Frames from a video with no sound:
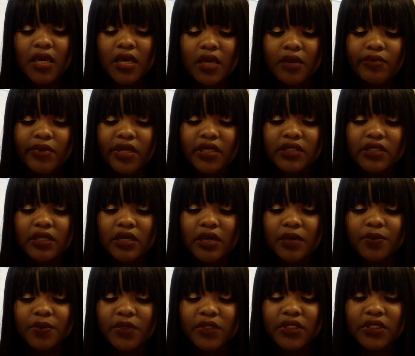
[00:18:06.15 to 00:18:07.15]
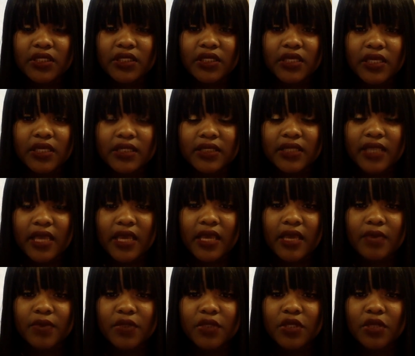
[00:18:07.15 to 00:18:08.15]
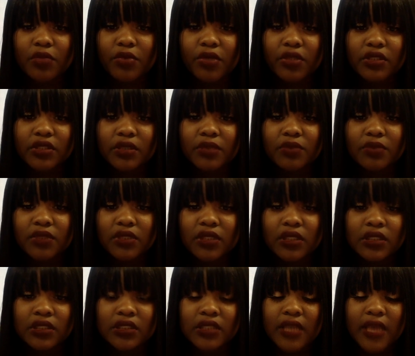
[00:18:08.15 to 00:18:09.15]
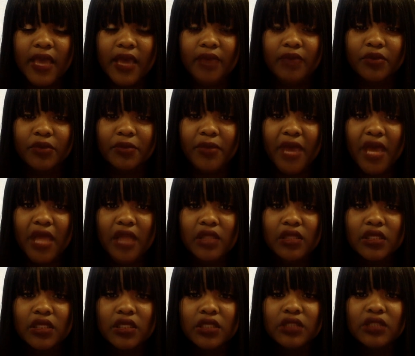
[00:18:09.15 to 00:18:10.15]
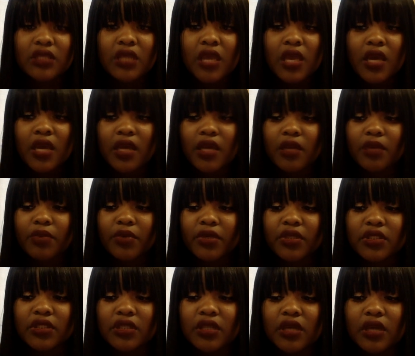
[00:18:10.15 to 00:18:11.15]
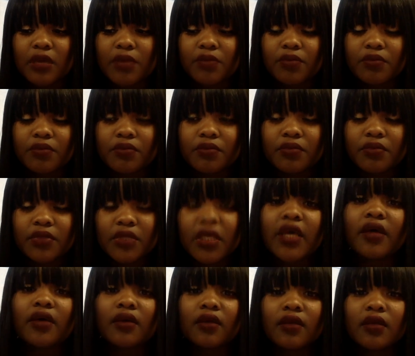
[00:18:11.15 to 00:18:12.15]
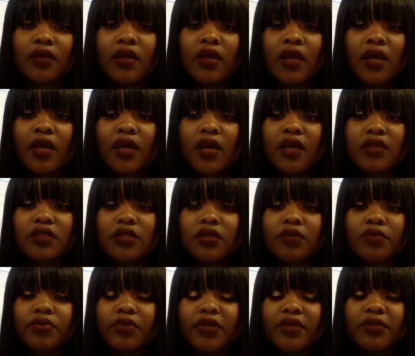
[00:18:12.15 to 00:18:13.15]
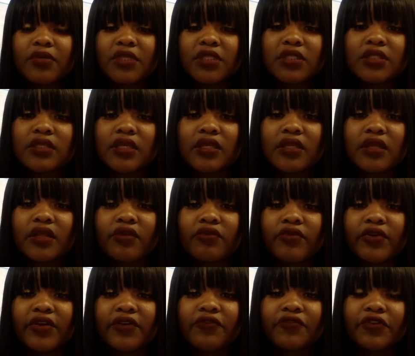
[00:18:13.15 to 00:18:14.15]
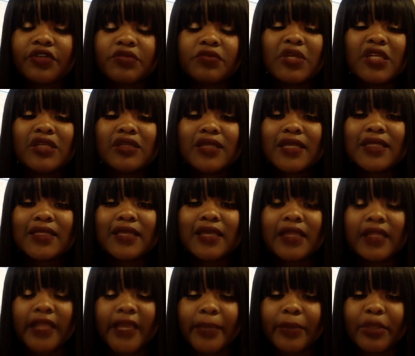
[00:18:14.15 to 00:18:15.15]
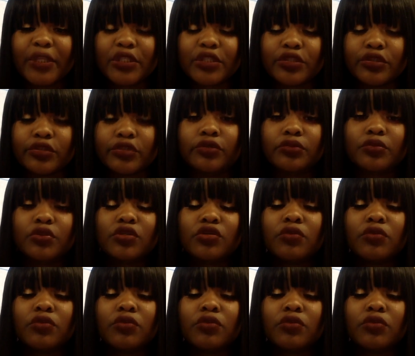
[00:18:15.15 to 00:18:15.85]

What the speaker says: It breaks it up into the exams, and it breaks up into abnormalities, and it breaks it up. Yeah. And so pretty much it's another reinforcement. It does it in layman's terms.